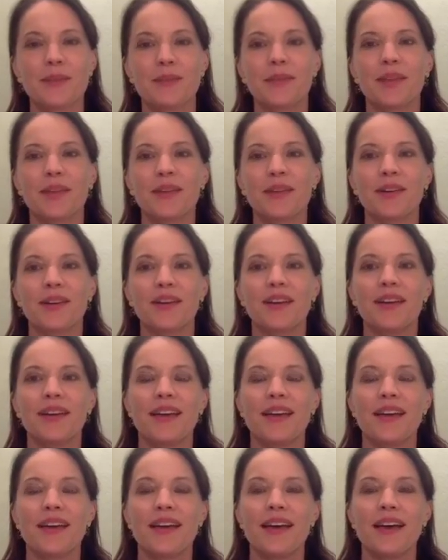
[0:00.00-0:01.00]
mother
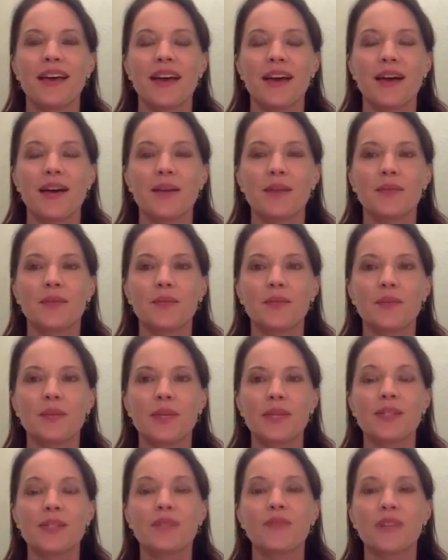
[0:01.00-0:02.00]

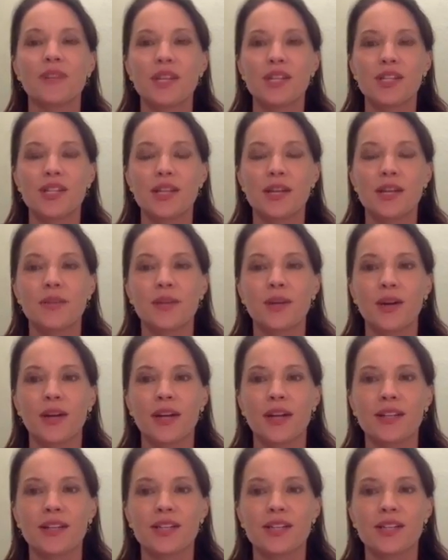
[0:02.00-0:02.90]
is a Finnish immigrant.